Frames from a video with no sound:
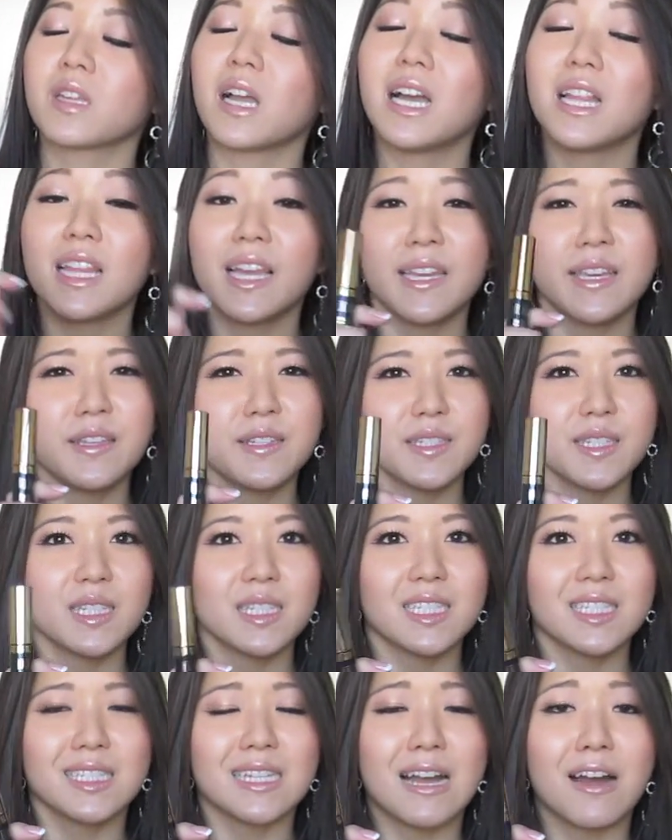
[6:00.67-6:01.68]
I like using
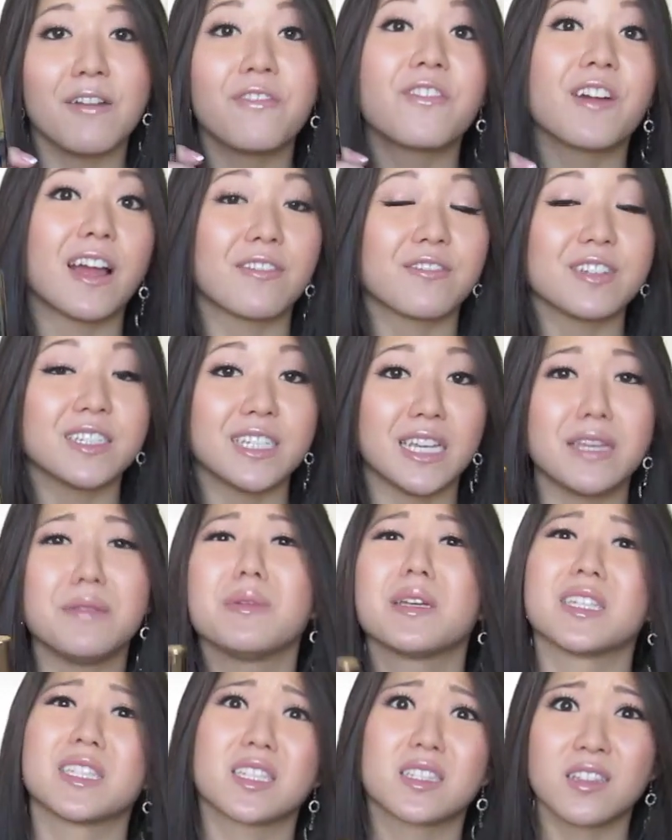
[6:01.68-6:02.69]
this now for every day
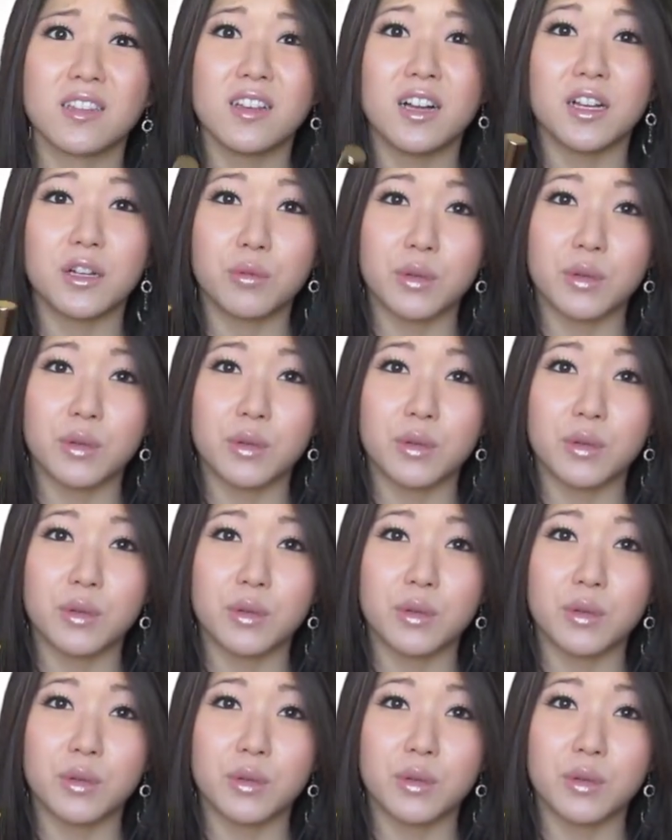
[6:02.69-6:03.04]
because it's a lot